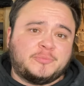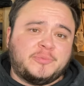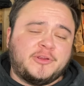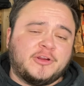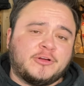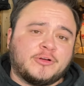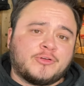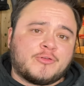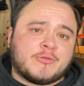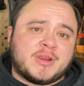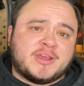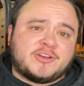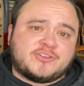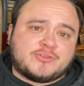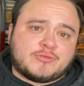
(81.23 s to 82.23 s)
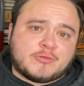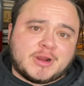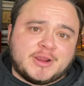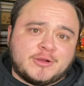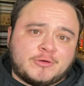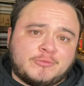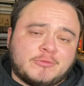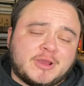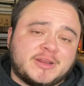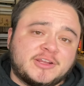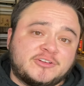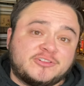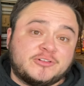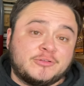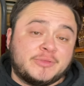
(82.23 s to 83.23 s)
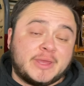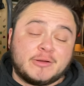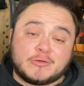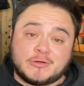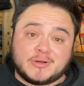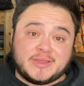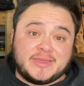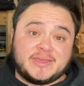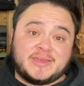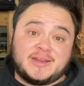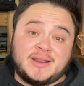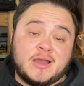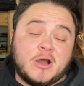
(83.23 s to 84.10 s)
Pure Grit Trail Running Shoe. They were in